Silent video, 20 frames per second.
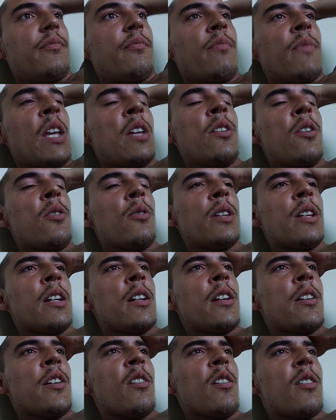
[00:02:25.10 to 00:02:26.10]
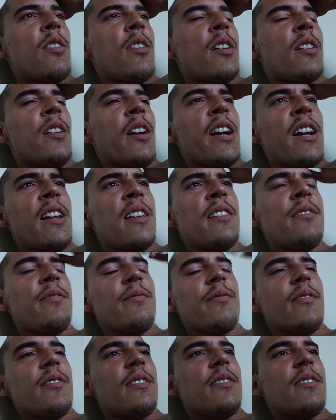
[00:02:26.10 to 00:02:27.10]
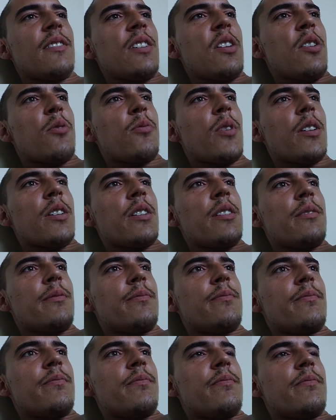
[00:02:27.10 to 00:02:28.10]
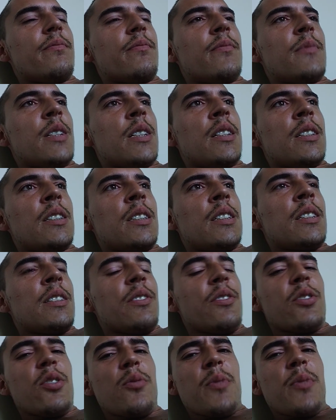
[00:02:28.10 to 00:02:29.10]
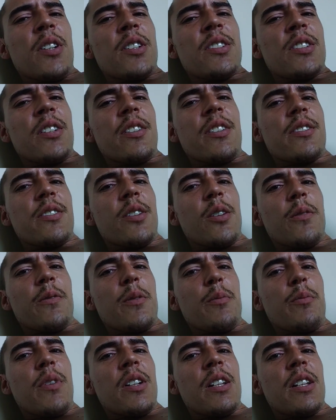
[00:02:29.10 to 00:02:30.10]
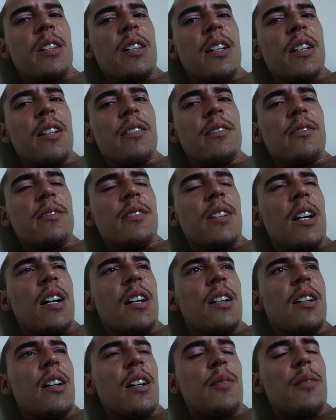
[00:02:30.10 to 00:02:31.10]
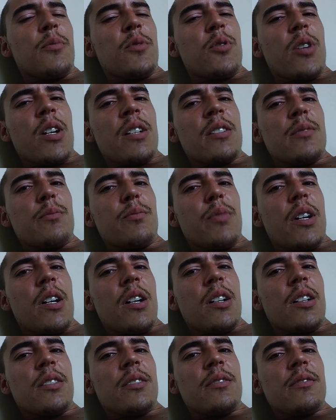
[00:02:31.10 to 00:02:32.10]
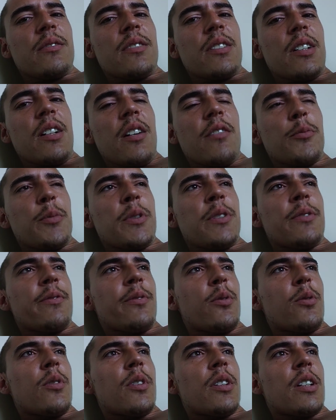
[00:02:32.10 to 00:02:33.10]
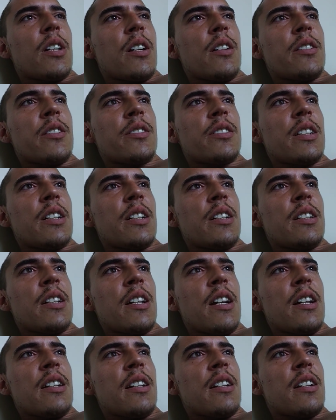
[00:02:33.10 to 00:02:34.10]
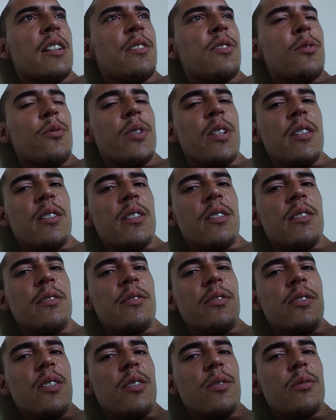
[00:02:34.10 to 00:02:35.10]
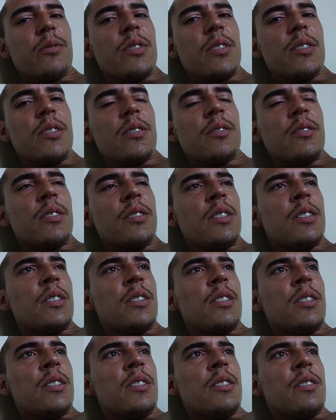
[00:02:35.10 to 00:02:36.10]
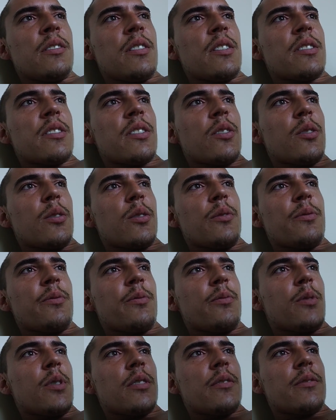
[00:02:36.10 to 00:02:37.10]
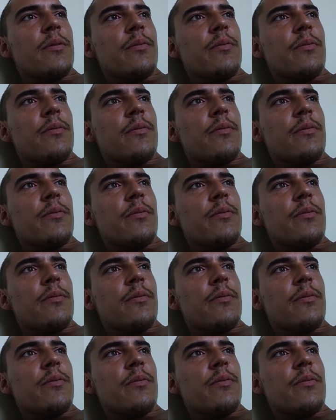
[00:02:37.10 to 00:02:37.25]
and then another thing, like I didn't really do much to deserve the money that I'm granted by the government for, and I understand that. And I didn't do anything, to deserve what